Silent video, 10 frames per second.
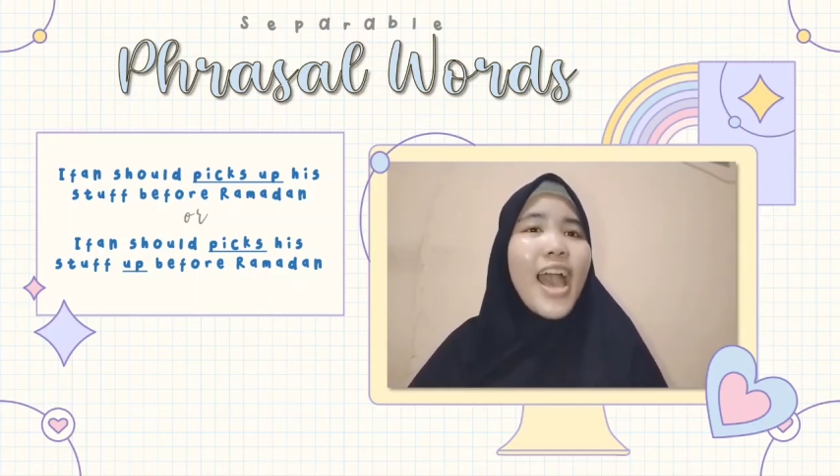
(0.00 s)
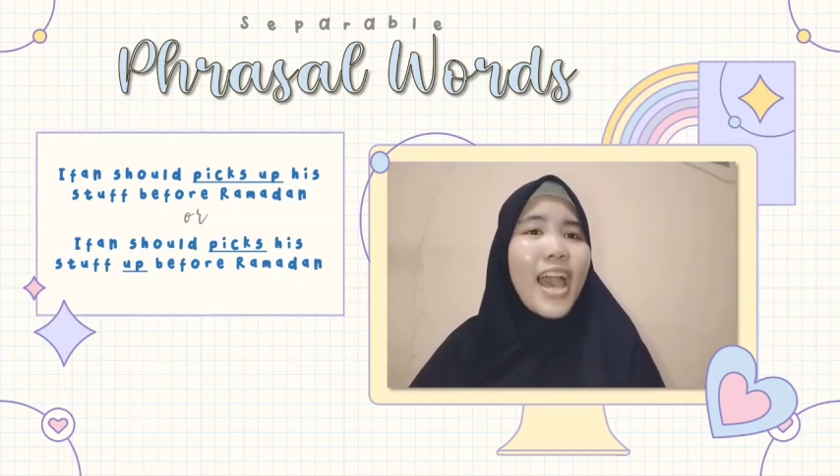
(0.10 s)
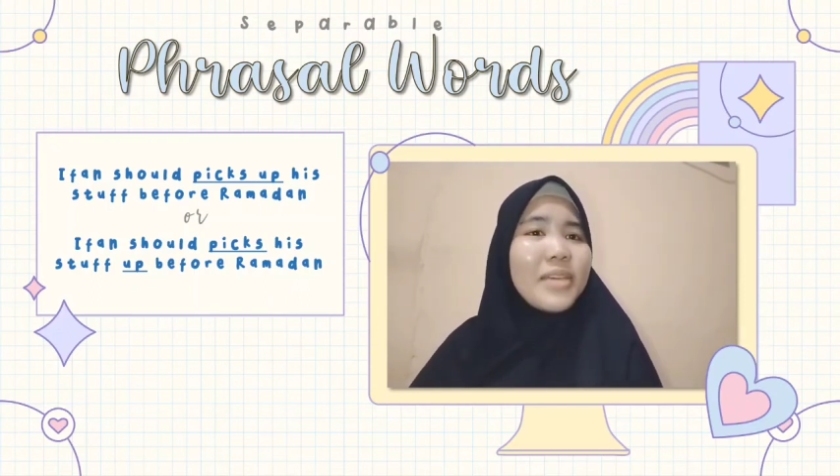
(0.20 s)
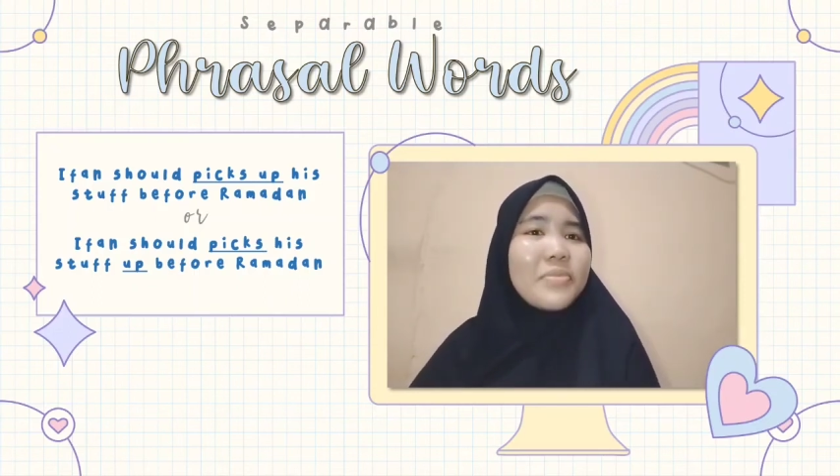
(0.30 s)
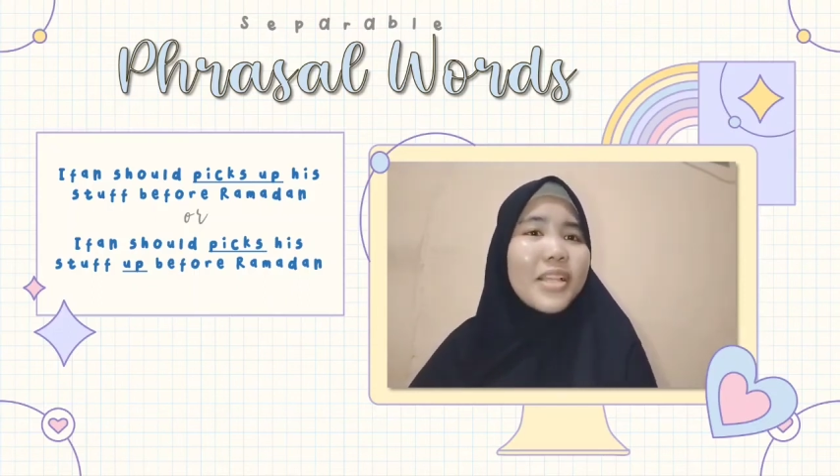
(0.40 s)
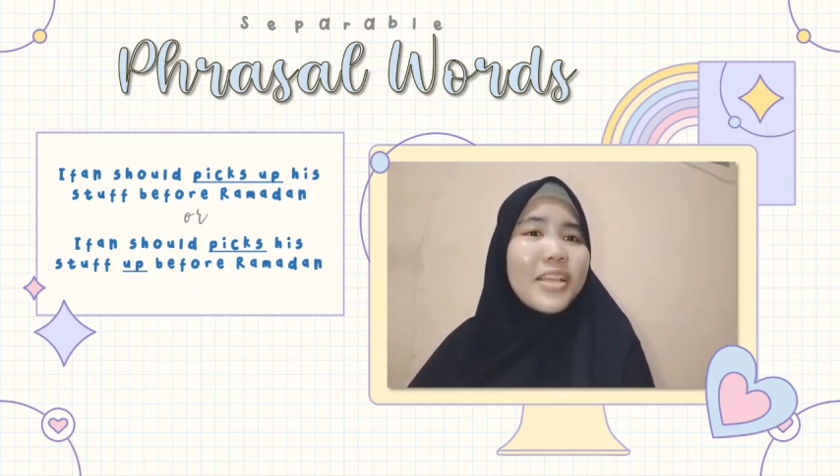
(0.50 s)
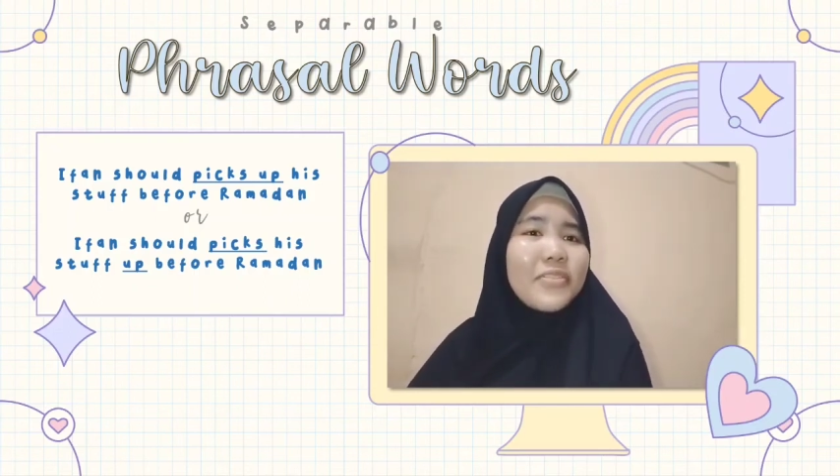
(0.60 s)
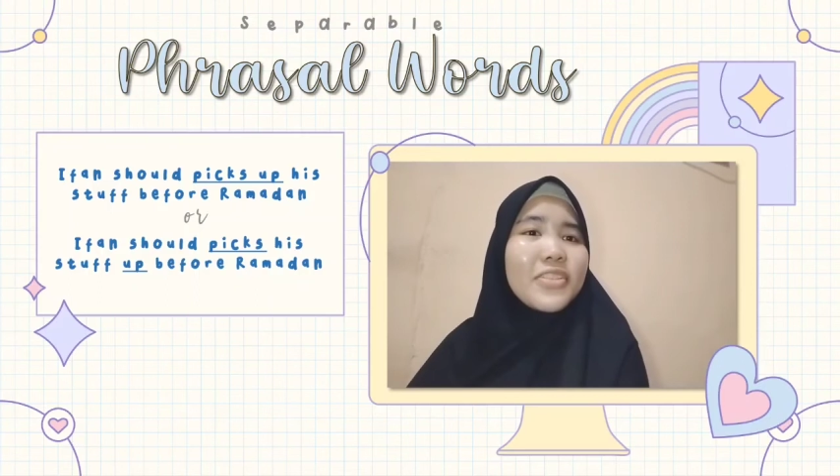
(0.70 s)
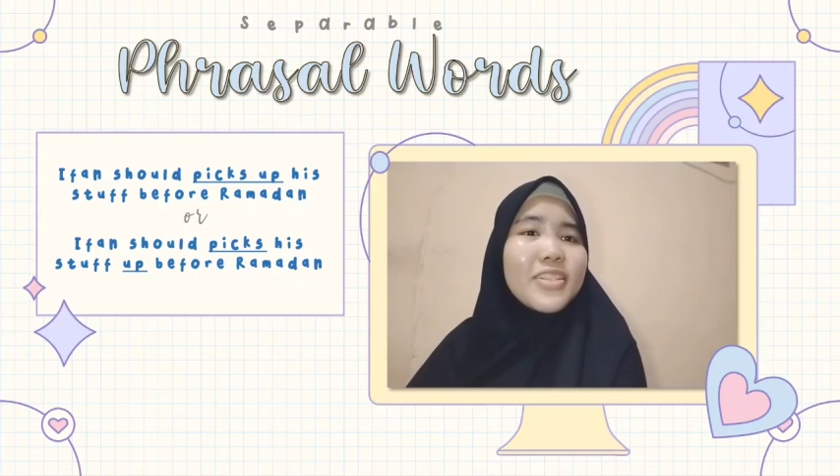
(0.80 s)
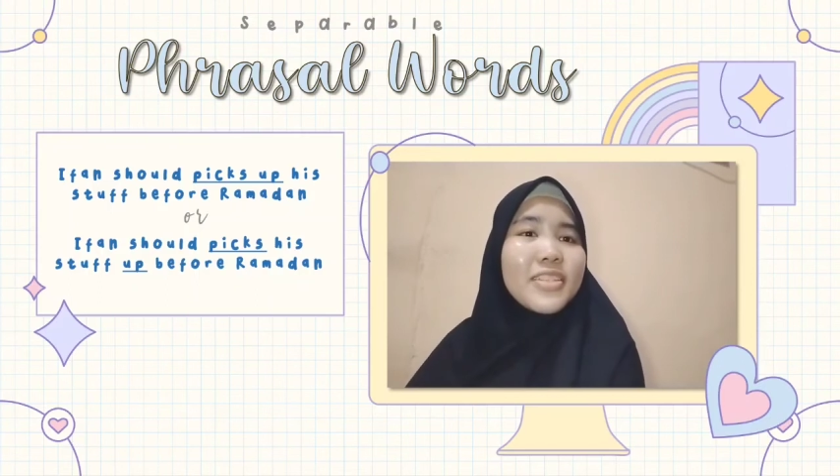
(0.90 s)
I
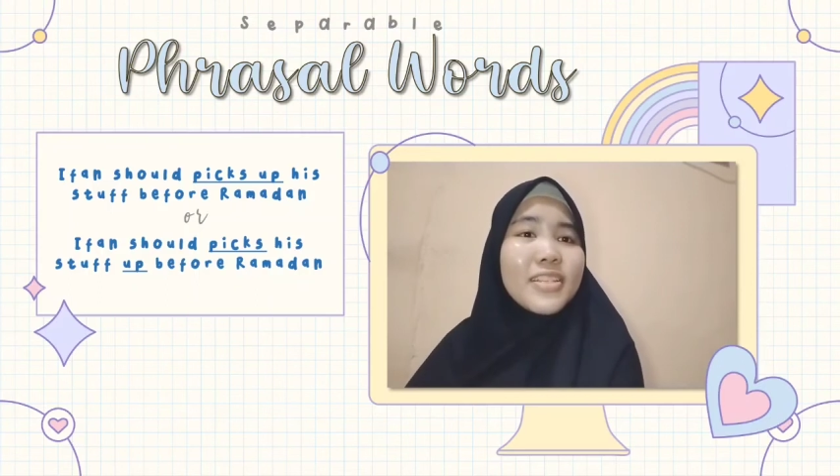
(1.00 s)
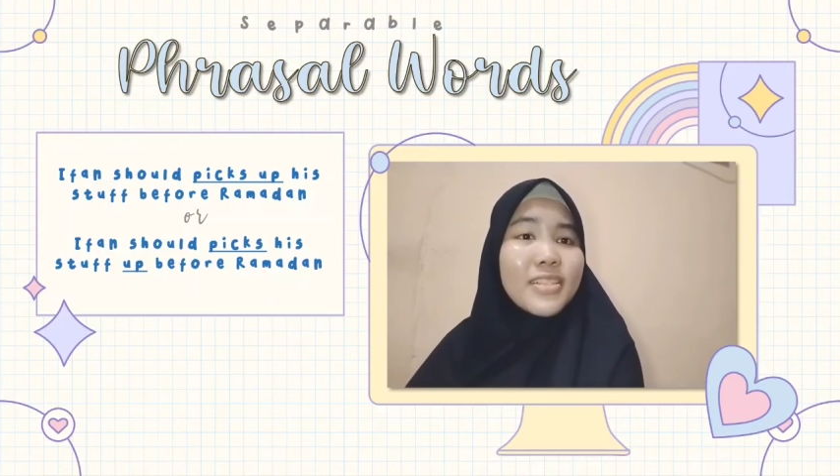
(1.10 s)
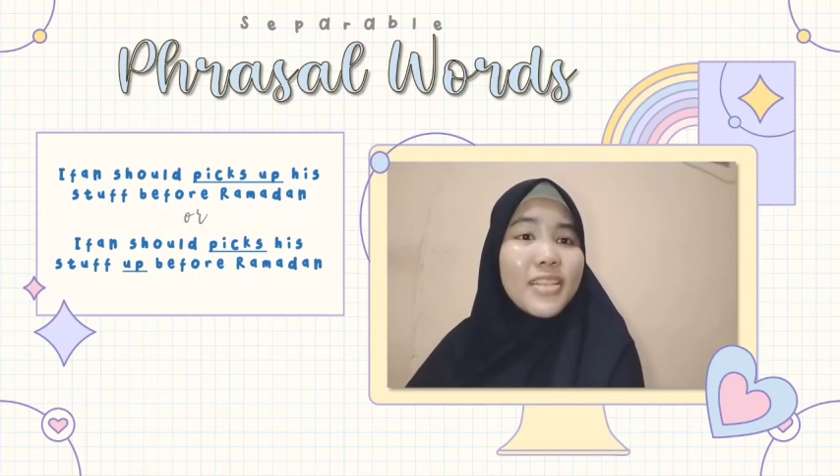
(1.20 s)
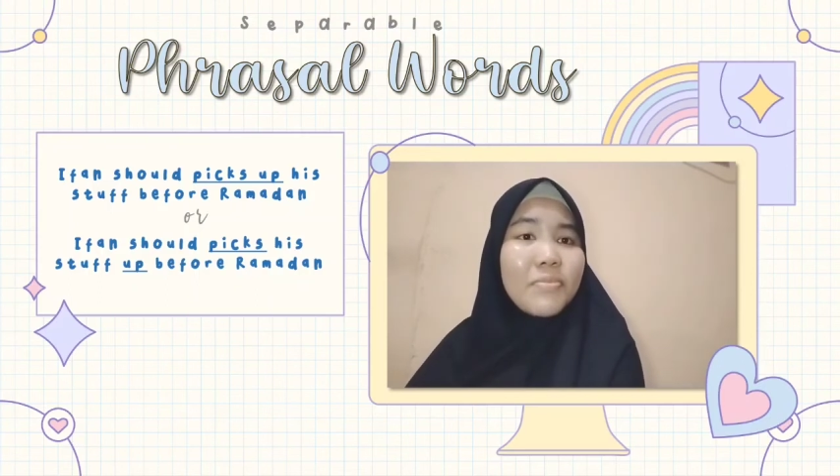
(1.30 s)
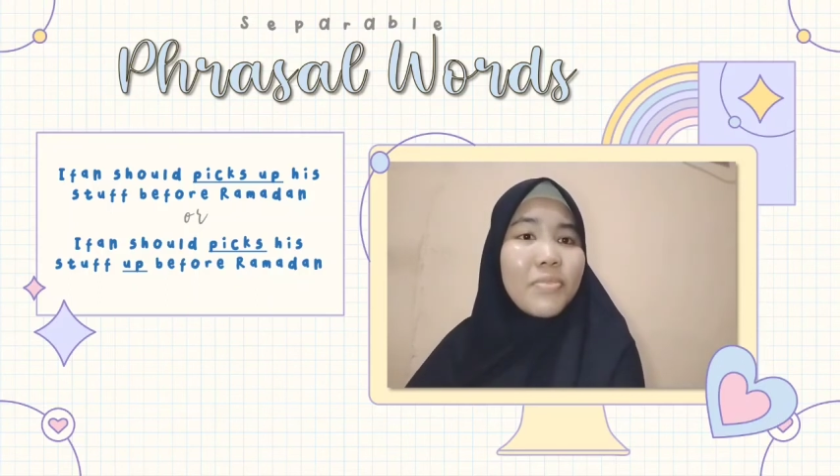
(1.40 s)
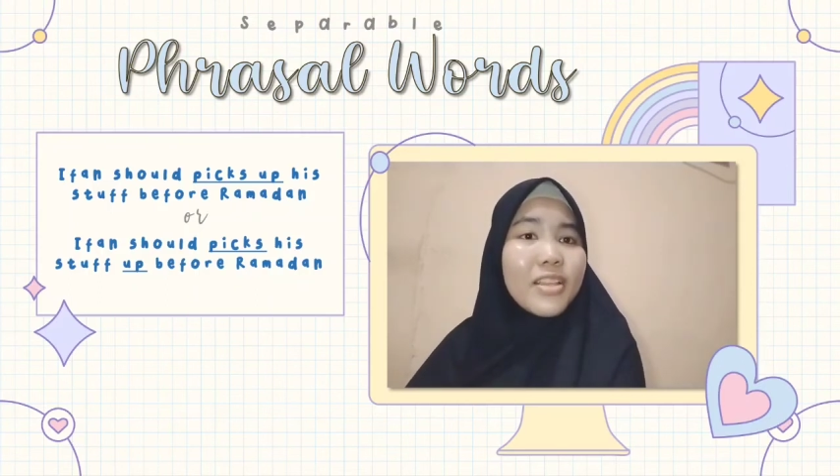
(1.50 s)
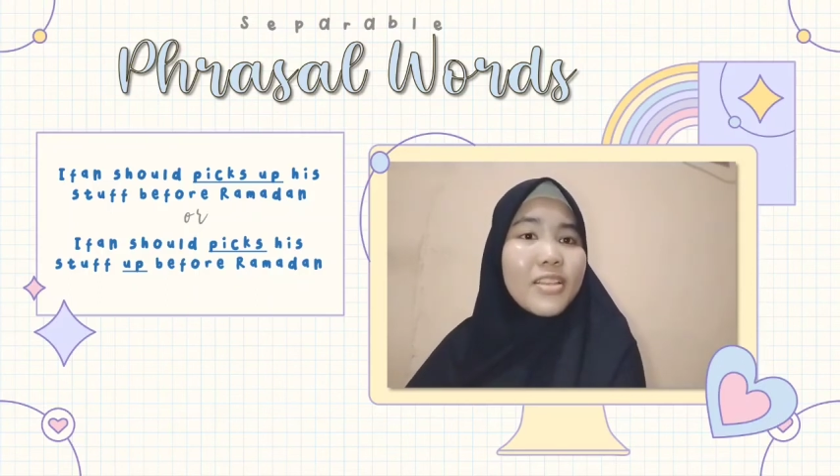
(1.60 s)
believe this example